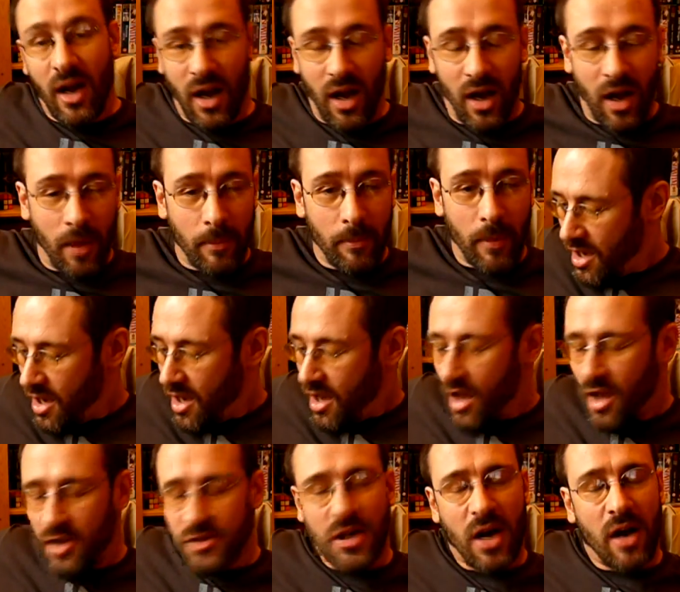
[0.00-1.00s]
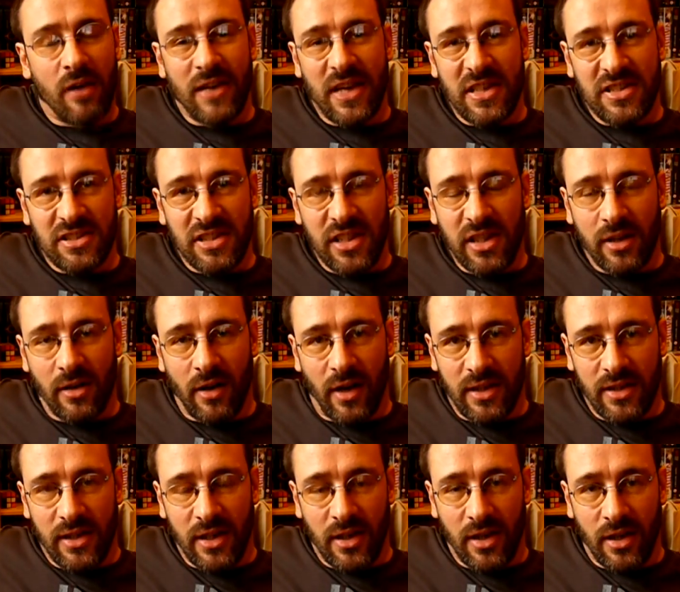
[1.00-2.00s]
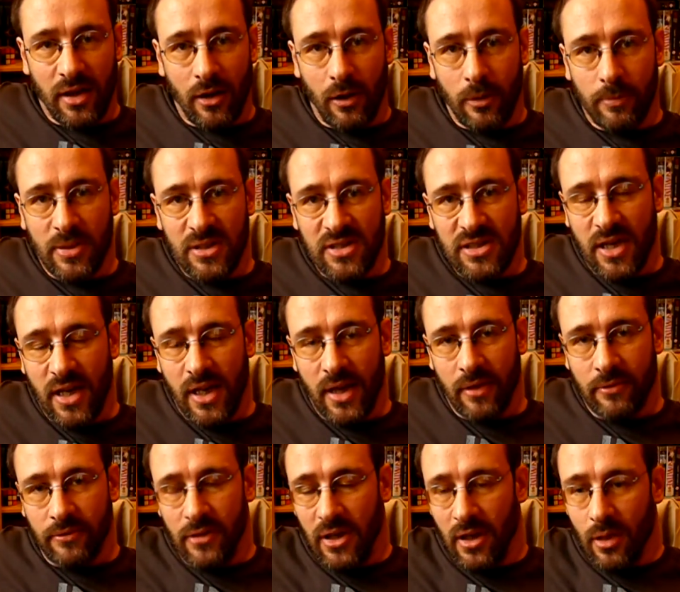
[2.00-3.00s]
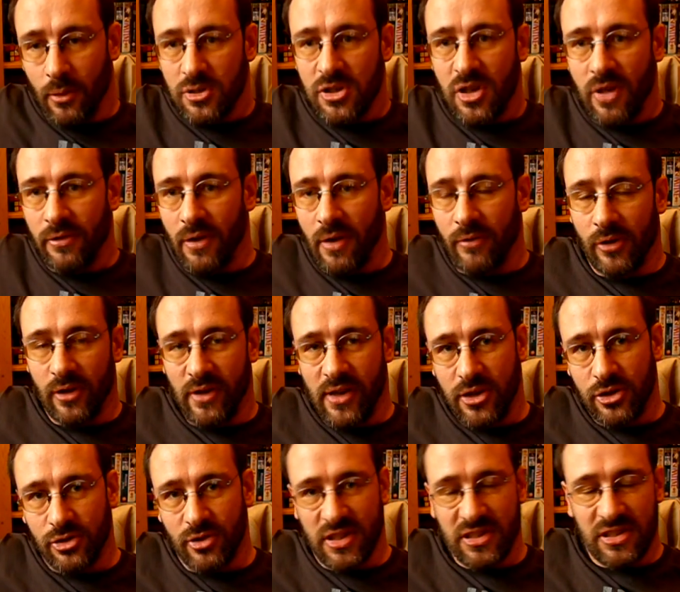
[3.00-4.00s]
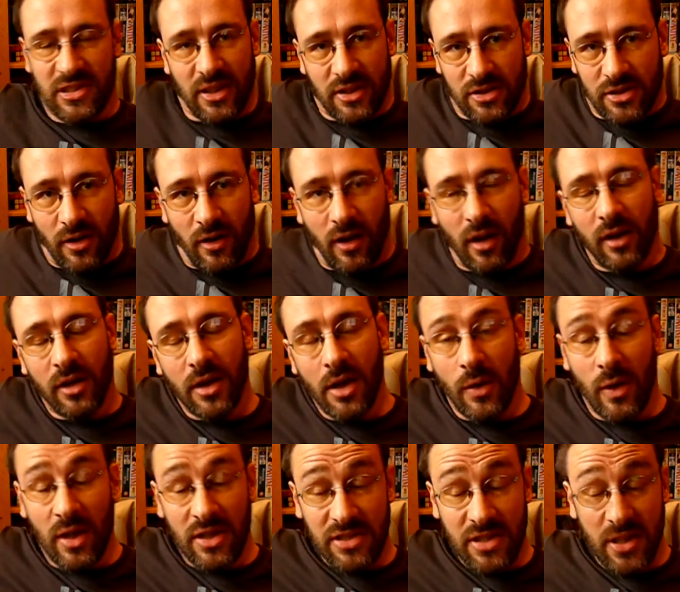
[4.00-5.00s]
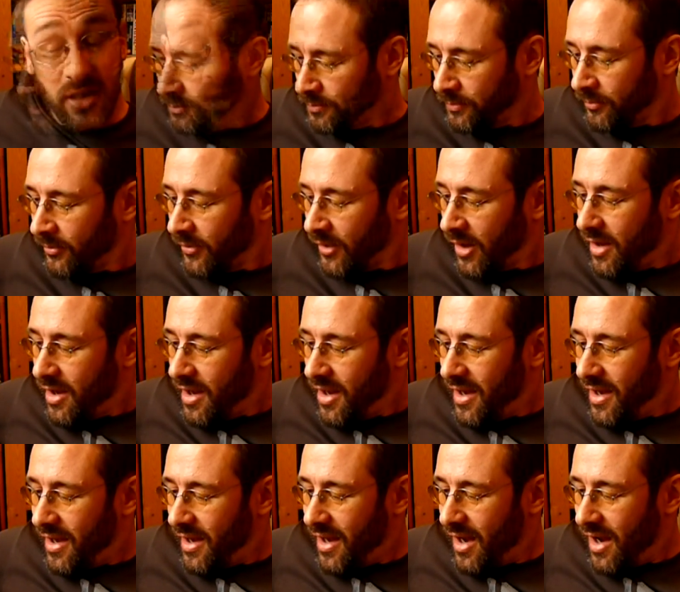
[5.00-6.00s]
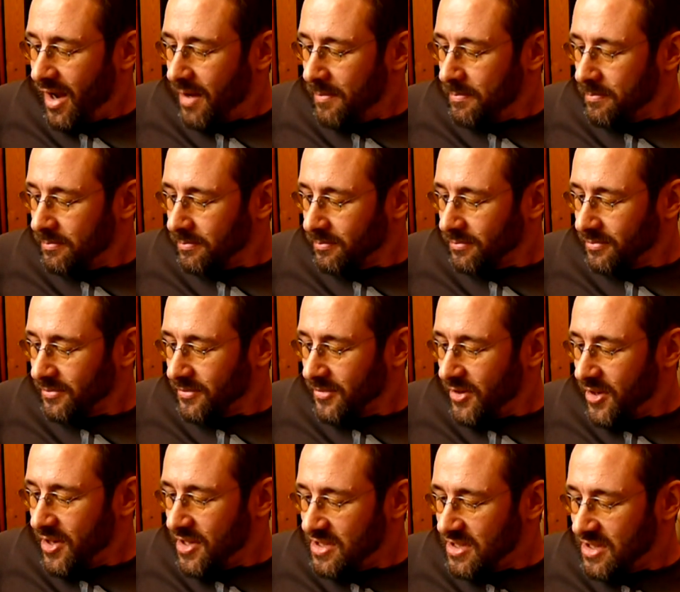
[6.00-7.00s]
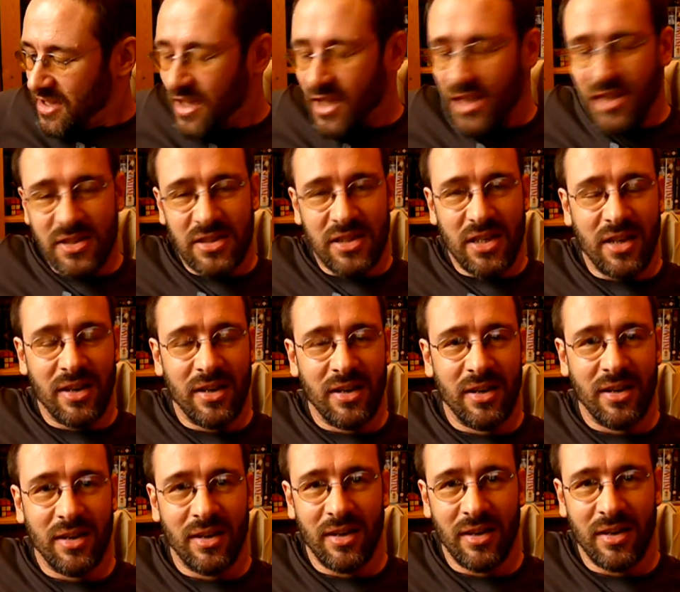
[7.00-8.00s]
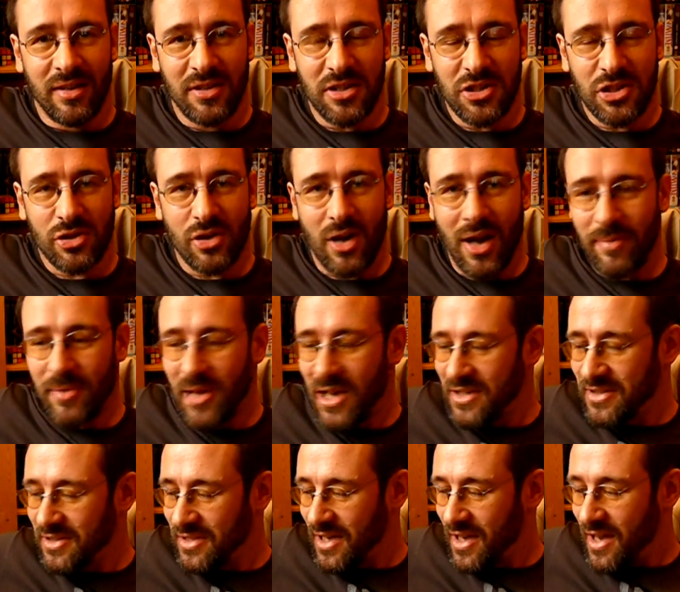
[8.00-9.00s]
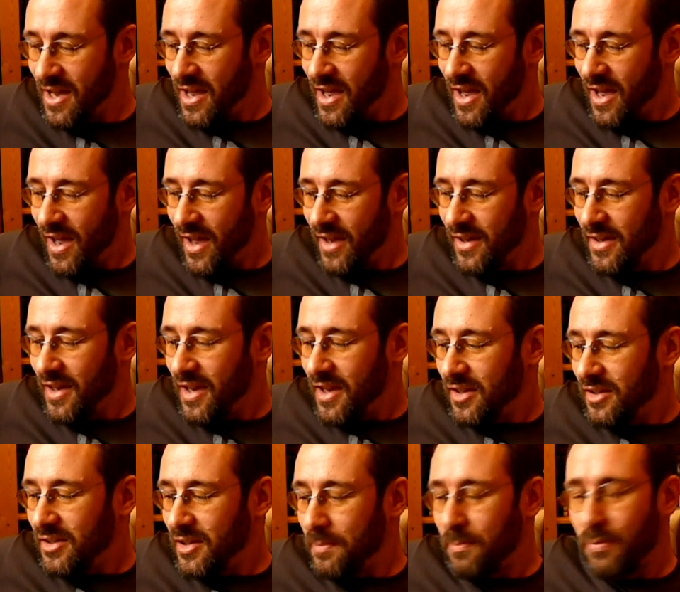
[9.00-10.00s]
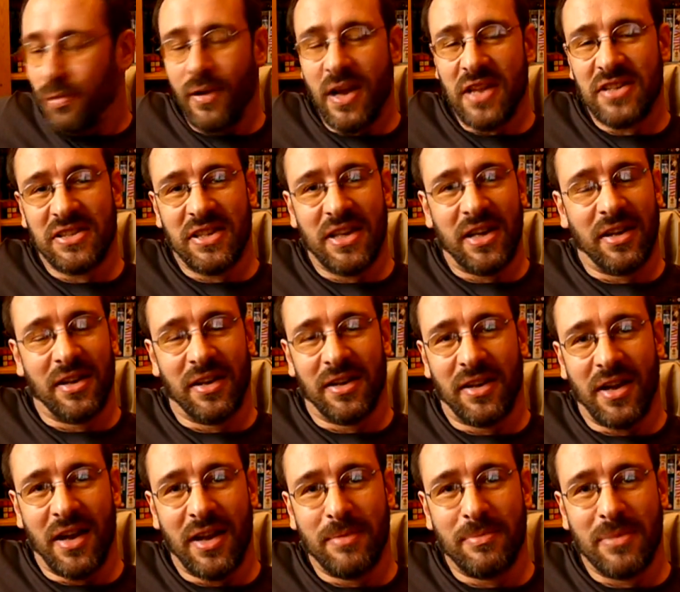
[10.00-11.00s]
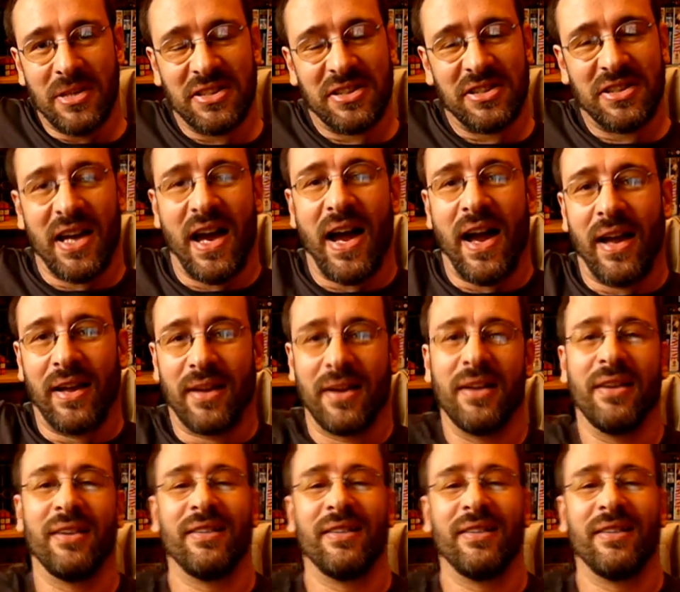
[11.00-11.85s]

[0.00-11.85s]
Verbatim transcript: Atari ST guy did an open tag video which I found very interesting, so I'm going to answer that. This is described as a depressing gamers tag.